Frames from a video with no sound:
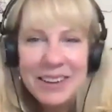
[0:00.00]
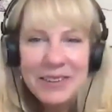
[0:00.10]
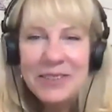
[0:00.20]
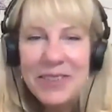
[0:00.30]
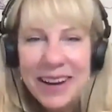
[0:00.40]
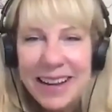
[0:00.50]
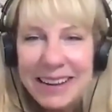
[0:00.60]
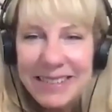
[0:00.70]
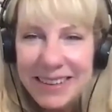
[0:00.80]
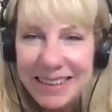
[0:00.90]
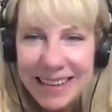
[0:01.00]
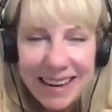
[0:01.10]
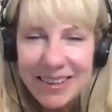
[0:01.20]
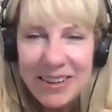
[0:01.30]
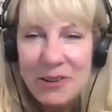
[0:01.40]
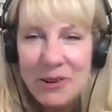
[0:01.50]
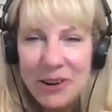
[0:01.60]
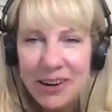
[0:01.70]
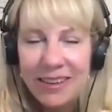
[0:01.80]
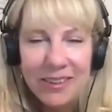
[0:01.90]
you want to just get to know
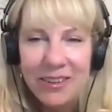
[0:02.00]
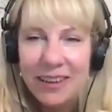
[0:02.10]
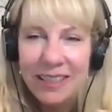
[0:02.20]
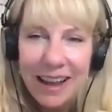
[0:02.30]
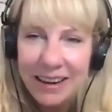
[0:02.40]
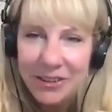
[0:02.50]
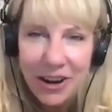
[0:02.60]
her because there's a lot of